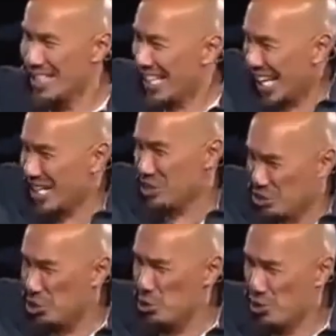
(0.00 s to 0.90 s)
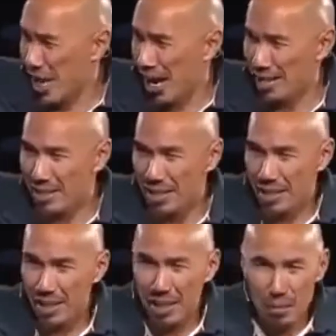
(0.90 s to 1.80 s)
They can't do that.
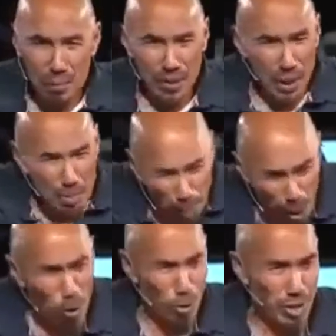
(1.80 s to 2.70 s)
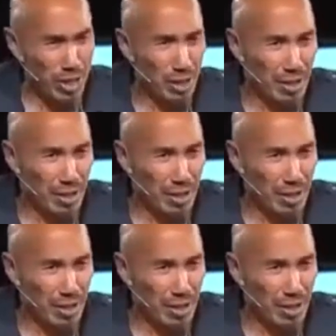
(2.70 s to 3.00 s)
But the boat,